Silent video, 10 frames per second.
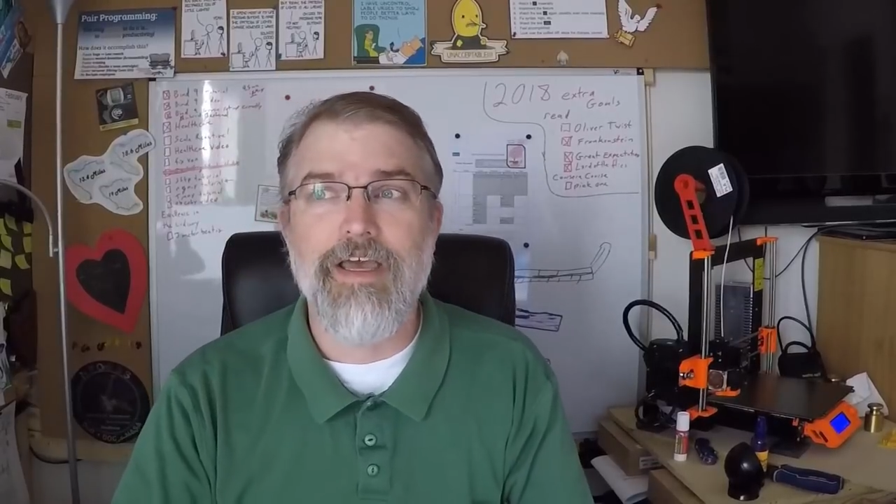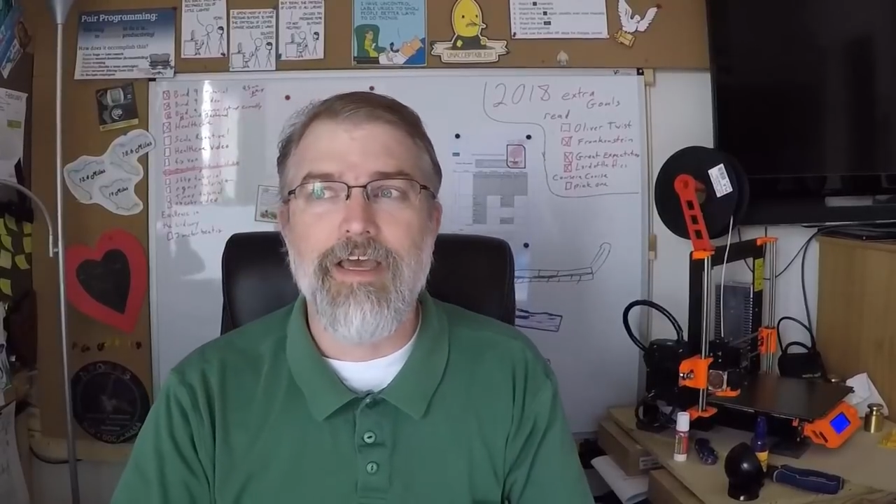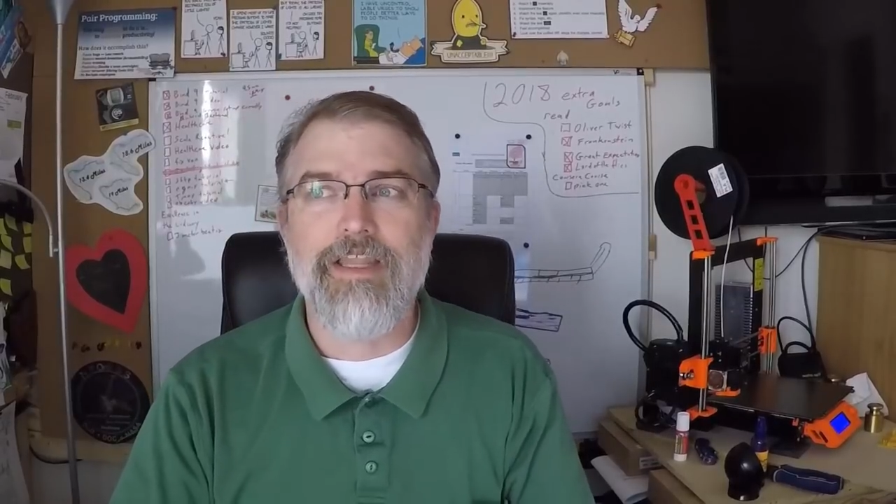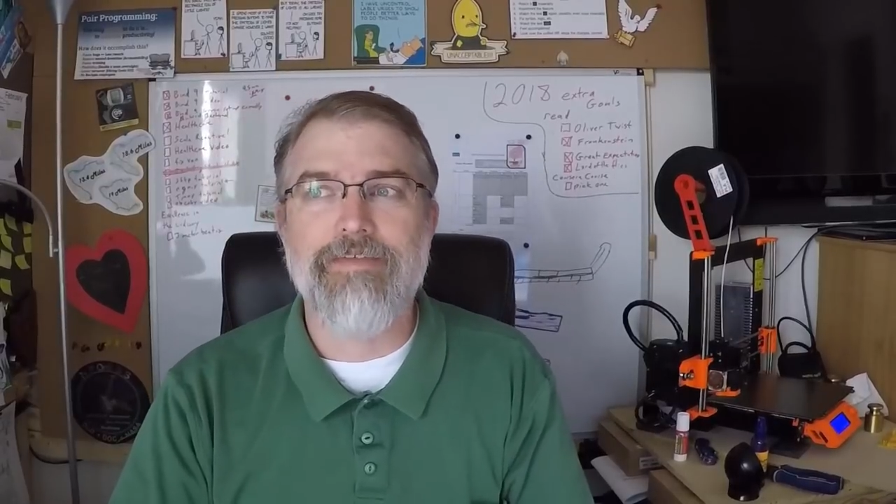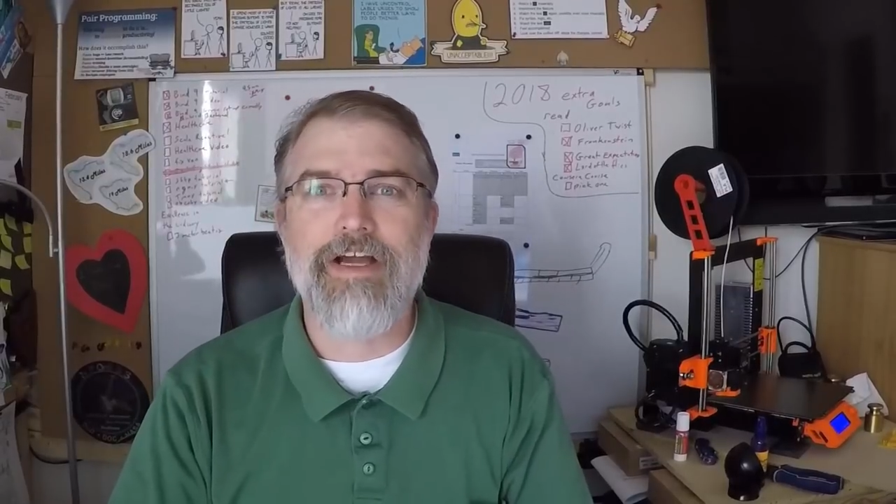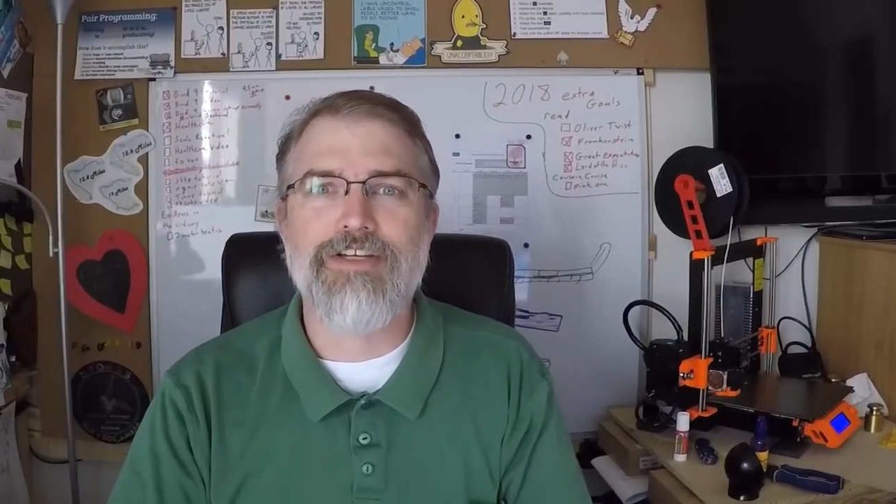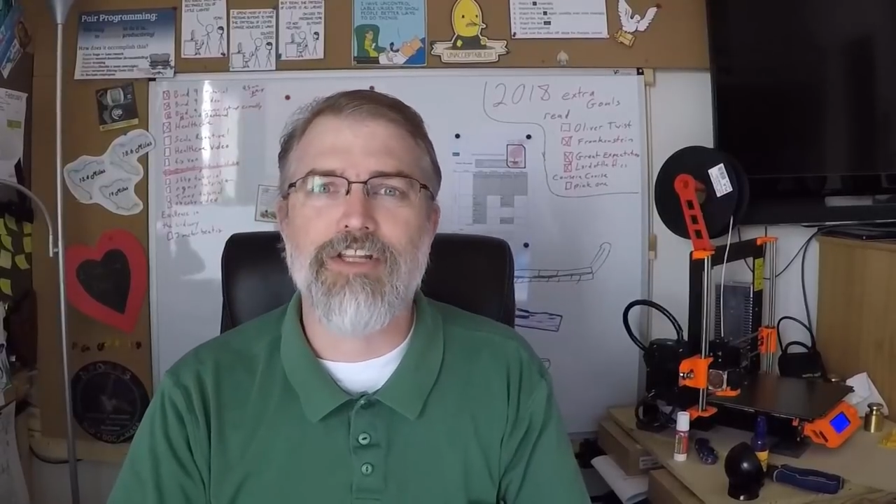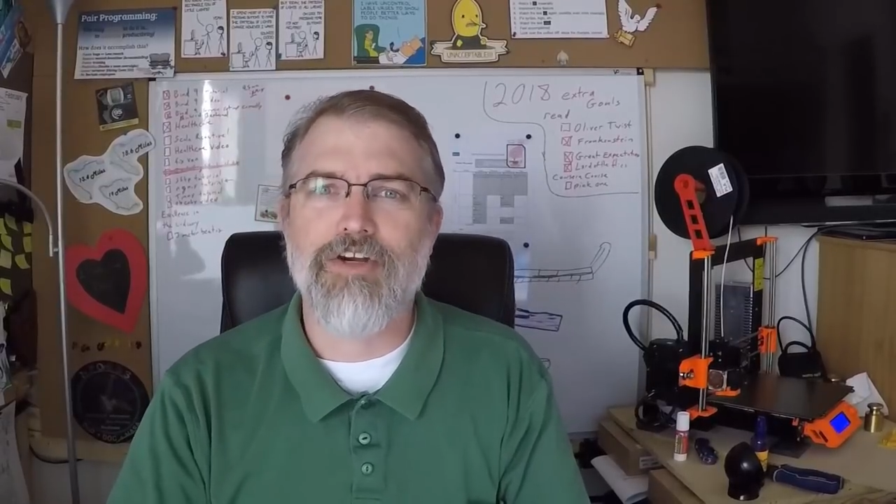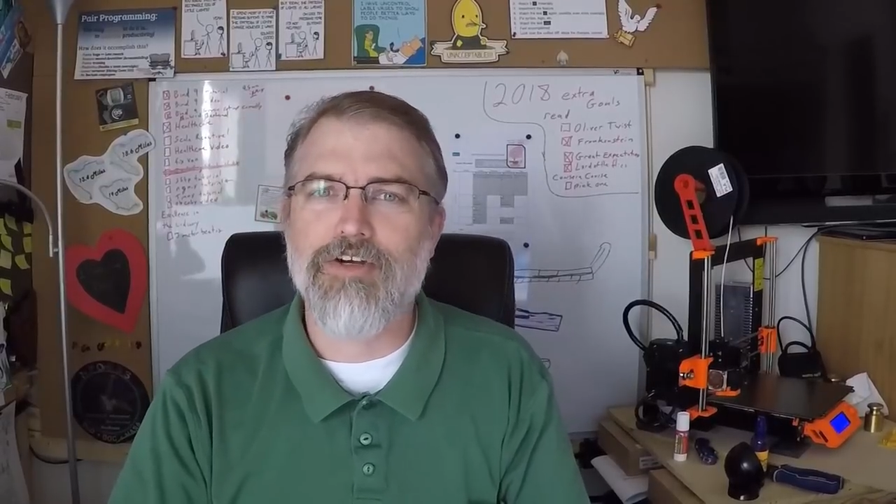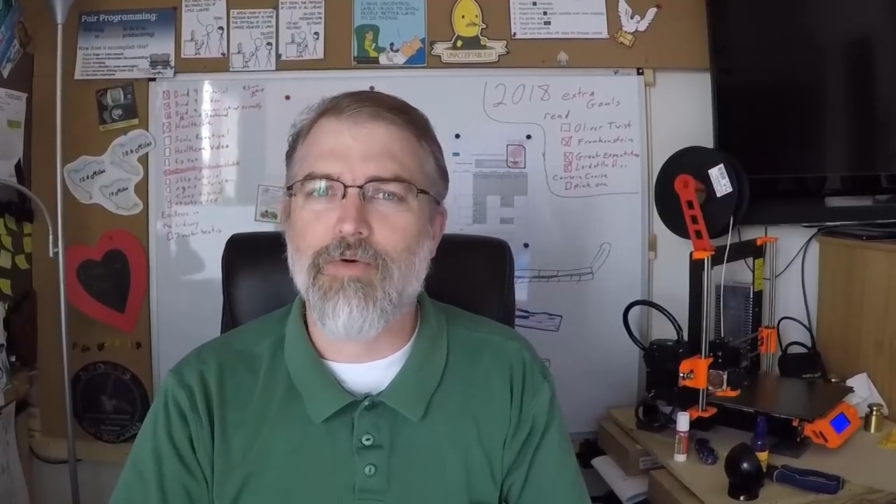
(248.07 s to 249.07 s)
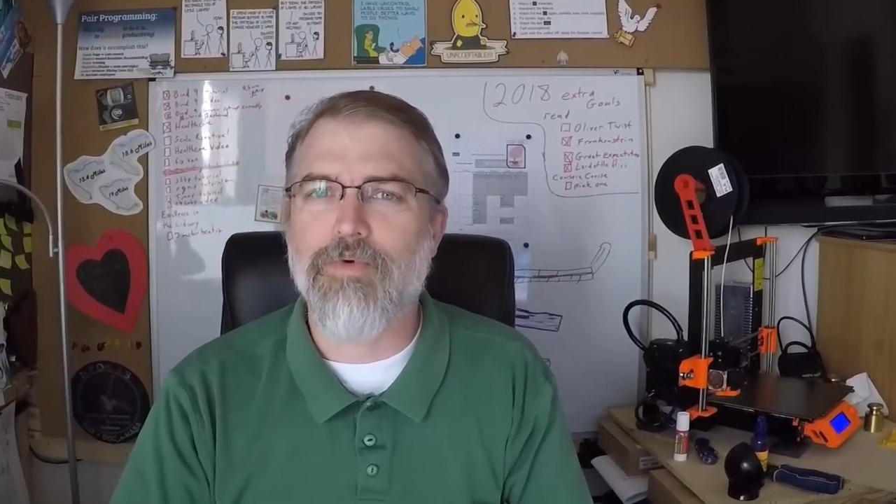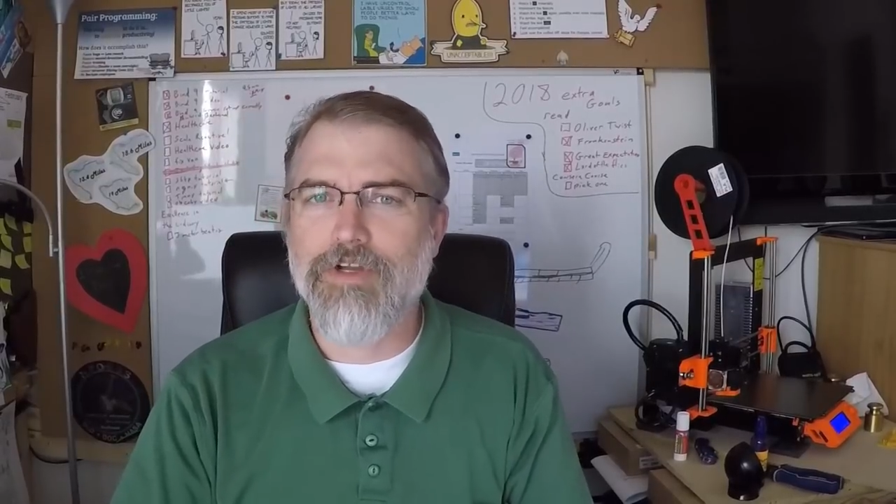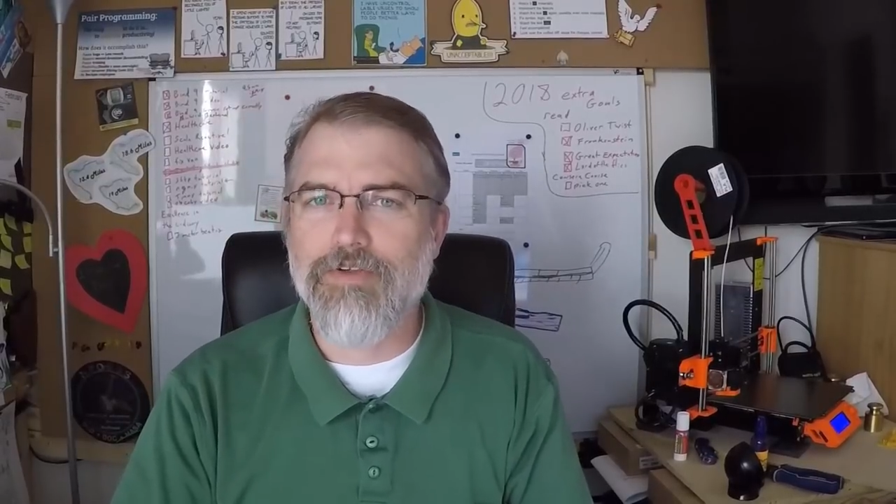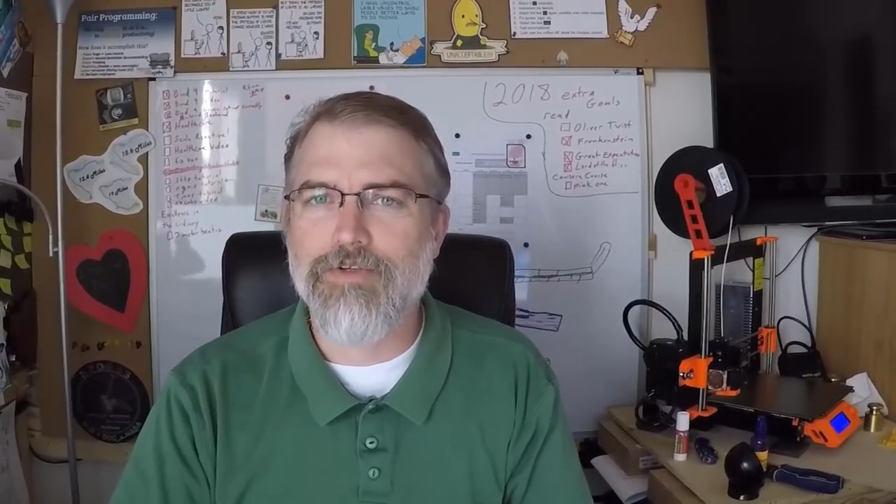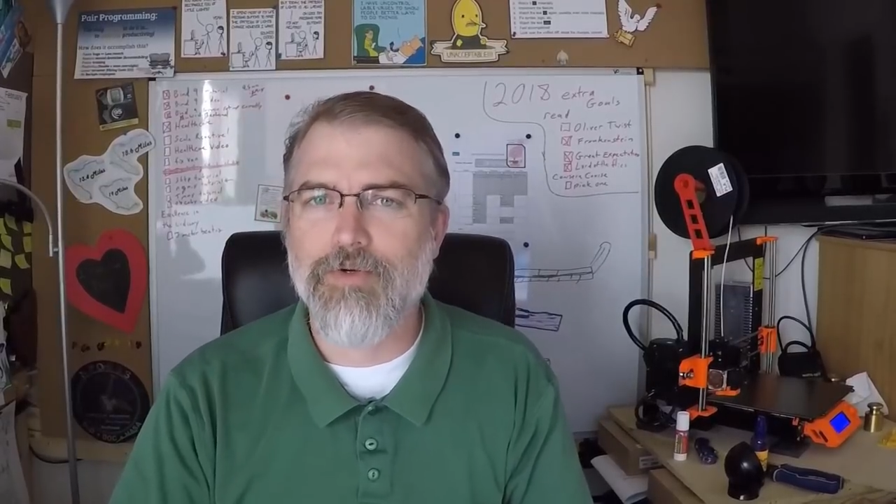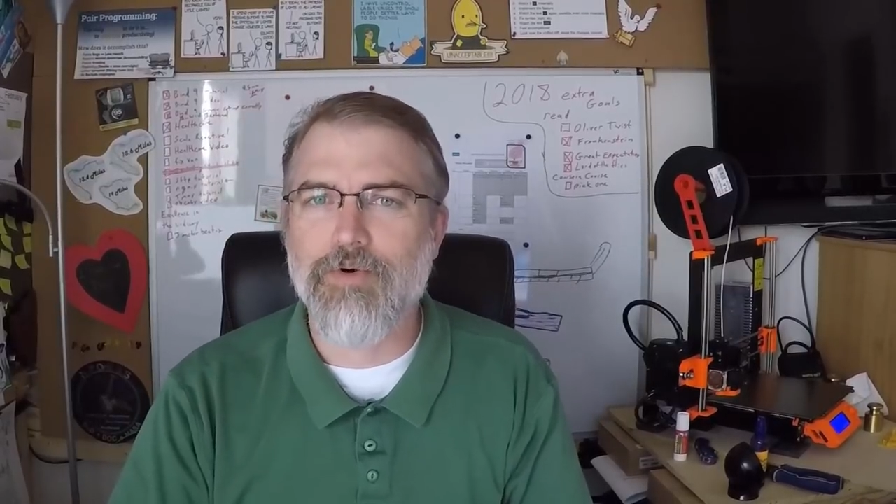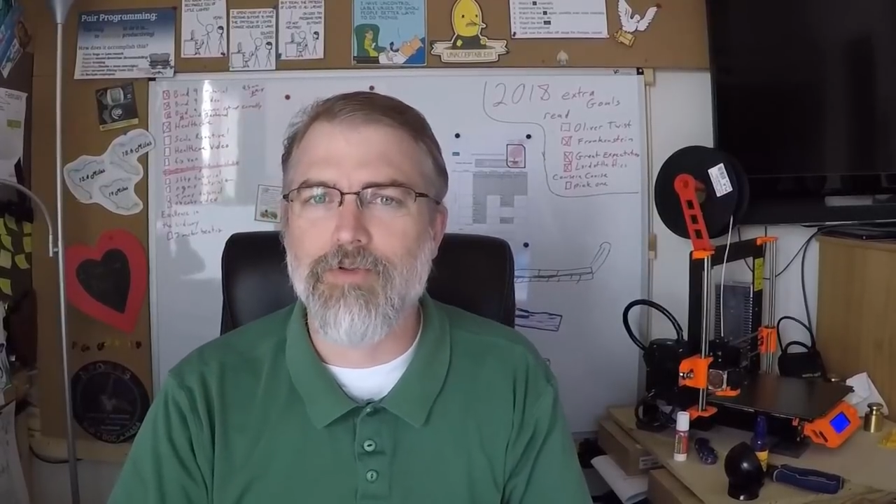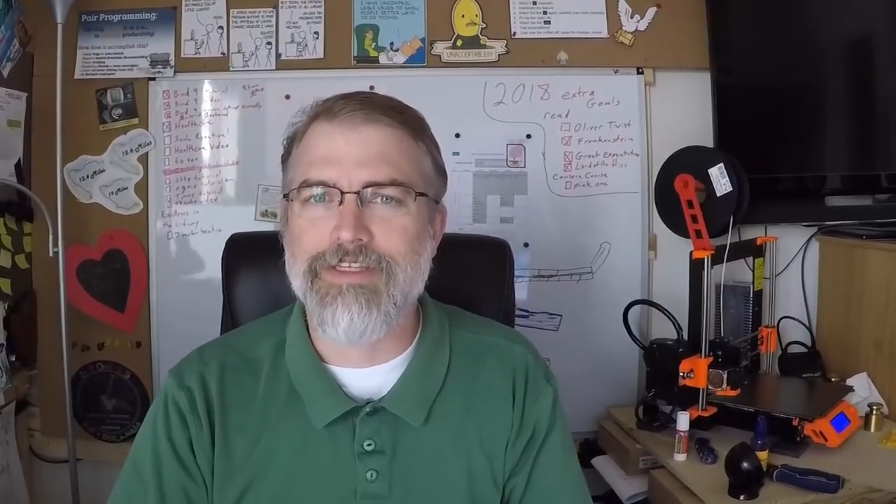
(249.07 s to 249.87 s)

they've actually learned a real tool that's